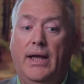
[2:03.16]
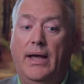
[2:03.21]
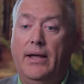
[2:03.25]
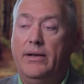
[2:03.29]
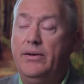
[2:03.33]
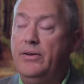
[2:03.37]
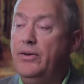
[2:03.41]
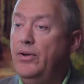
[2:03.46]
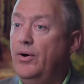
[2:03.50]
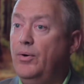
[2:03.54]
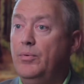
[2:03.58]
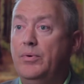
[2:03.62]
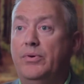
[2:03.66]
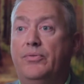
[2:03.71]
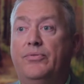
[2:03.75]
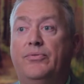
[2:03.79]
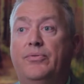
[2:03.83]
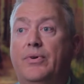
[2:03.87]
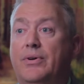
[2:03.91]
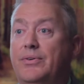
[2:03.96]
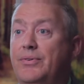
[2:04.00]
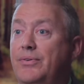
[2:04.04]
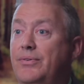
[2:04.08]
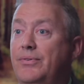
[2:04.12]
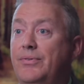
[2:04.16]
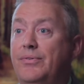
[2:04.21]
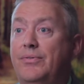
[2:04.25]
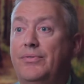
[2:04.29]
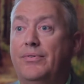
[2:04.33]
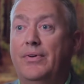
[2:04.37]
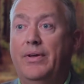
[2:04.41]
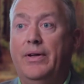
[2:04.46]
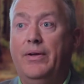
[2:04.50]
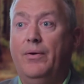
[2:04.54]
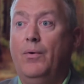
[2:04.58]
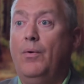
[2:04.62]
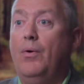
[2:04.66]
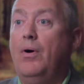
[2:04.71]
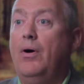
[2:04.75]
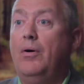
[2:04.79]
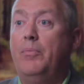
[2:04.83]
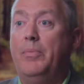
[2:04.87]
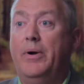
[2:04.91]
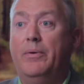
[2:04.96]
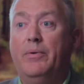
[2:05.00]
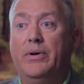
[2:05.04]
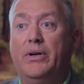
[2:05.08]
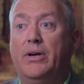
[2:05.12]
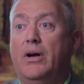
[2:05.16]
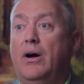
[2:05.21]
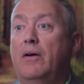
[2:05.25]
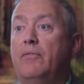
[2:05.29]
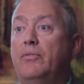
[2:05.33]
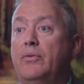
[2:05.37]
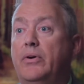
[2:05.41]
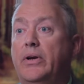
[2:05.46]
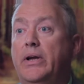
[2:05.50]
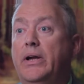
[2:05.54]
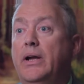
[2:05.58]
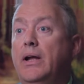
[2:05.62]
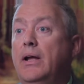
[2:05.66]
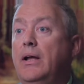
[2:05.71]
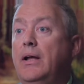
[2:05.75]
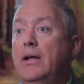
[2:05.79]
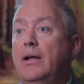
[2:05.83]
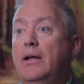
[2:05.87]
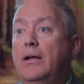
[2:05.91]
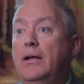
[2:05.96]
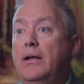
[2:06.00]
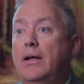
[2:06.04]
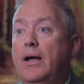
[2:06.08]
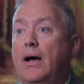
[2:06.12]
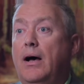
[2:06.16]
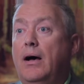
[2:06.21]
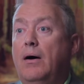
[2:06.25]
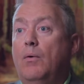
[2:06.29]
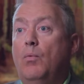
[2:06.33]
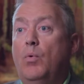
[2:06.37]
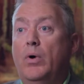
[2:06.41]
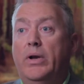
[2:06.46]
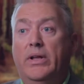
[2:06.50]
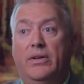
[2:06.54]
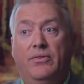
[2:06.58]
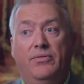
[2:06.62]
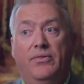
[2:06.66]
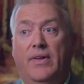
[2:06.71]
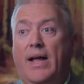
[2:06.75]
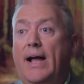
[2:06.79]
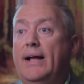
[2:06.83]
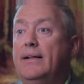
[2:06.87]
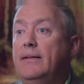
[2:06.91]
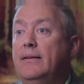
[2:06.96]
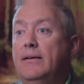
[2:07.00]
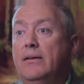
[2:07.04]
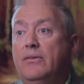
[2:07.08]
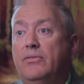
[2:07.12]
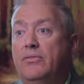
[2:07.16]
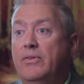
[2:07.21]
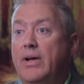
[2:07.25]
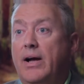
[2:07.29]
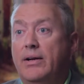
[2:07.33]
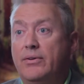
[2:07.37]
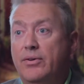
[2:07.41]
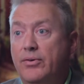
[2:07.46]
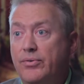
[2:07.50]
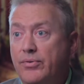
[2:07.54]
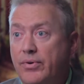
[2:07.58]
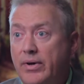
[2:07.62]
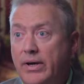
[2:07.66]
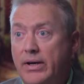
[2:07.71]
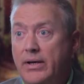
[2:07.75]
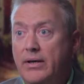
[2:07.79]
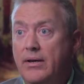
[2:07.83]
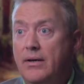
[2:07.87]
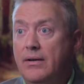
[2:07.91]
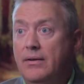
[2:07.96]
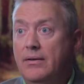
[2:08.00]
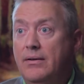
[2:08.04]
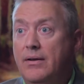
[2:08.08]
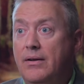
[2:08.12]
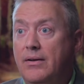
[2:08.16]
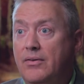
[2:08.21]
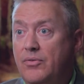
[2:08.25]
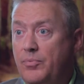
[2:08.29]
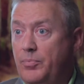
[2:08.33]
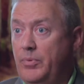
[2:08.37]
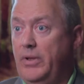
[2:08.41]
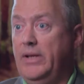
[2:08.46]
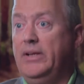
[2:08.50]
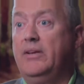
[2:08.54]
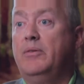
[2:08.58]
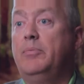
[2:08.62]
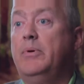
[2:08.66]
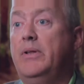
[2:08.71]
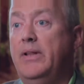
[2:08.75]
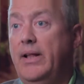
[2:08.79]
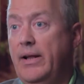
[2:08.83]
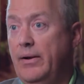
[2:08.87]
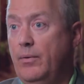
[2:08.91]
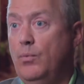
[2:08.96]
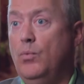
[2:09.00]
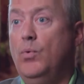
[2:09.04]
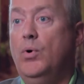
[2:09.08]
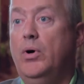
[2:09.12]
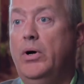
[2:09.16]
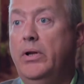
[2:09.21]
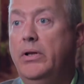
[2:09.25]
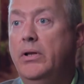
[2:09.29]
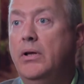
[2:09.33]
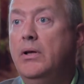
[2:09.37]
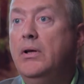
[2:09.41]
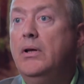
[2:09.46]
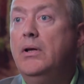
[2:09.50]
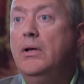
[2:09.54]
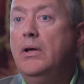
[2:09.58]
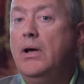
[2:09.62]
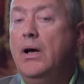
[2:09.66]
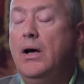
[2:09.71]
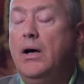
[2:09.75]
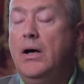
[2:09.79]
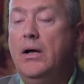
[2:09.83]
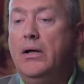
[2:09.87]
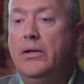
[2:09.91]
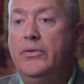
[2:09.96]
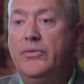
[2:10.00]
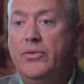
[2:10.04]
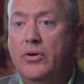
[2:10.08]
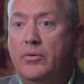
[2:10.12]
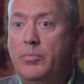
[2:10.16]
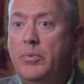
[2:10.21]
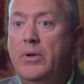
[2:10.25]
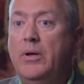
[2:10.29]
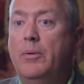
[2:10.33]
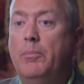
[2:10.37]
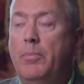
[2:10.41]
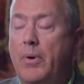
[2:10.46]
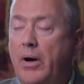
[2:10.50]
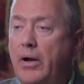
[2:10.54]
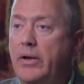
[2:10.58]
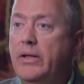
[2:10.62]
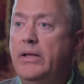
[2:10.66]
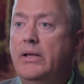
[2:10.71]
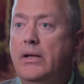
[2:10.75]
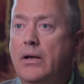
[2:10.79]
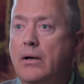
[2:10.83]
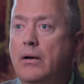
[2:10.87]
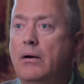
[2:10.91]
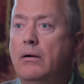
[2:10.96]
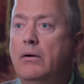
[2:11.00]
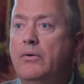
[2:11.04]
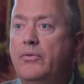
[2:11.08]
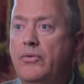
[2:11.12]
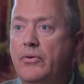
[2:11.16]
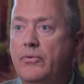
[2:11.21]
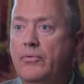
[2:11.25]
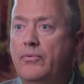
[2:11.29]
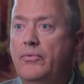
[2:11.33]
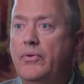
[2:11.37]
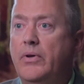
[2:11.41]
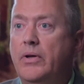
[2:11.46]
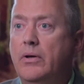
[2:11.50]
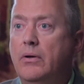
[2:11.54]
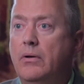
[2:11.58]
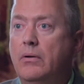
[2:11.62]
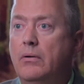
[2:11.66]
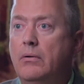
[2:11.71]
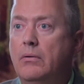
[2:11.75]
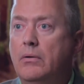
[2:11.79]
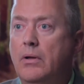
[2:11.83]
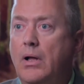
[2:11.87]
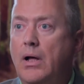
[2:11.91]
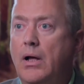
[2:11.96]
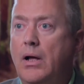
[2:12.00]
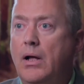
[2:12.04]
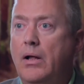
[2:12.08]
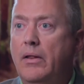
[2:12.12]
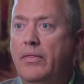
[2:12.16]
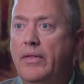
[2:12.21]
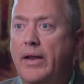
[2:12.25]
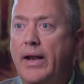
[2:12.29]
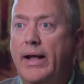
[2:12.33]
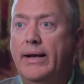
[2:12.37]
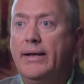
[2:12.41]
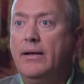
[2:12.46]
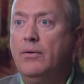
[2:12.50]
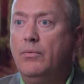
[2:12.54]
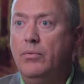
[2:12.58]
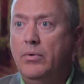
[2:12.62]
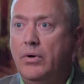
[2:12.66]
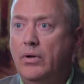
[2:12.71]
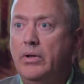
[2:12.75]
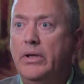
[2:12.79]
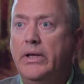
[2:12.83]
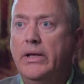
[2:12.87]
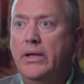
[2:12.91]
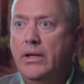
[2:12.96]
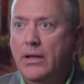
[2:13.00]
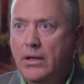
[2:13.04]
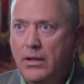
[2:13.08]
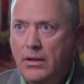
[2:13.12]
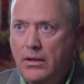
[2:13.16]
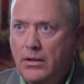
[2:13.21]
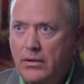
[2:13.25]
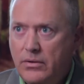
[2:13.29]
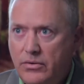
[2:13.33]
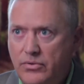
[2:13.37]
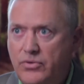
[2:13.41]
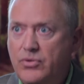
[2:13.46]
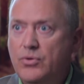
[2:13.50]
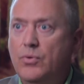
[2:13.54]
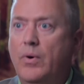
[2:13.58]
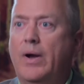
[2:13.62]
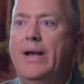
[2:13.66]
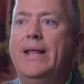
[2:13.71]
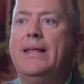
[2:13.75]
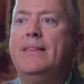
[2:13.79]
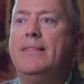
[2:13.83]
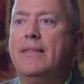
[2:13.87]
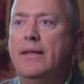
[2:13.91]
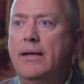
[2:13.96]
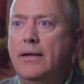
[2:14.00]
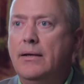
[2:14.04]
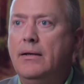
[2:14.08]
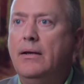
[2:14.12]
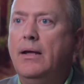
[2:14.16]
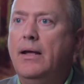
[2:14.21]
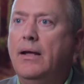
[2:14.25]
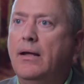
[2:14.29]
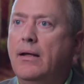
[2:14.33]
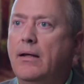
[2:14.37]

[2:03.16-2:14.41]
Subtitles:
had no restrictions at all. My recovery went exactly as Dr. Drake explained to me that it would. It took me about 1 year to feel that I could really do anything